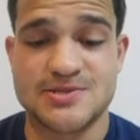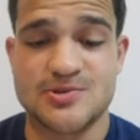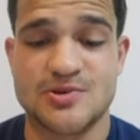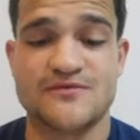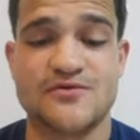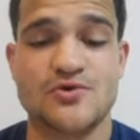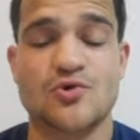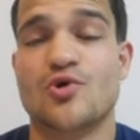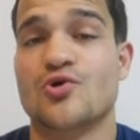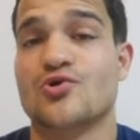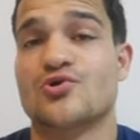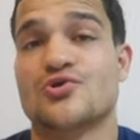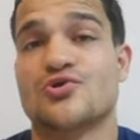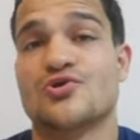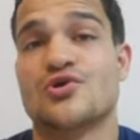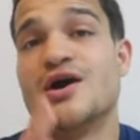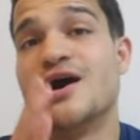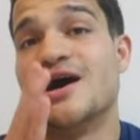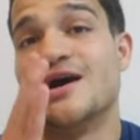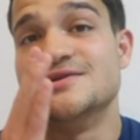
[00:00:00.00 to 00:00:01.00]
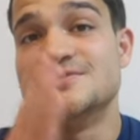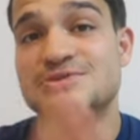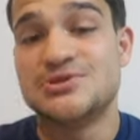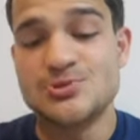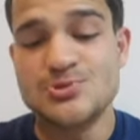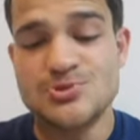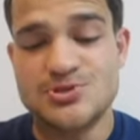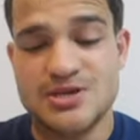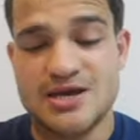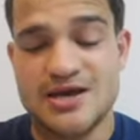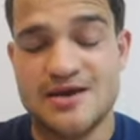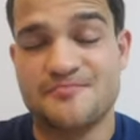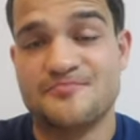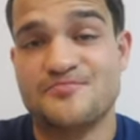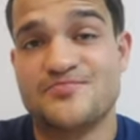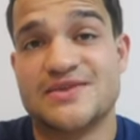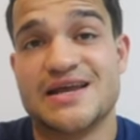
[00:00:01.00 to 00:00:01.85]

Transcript: So if you order on Tuesday,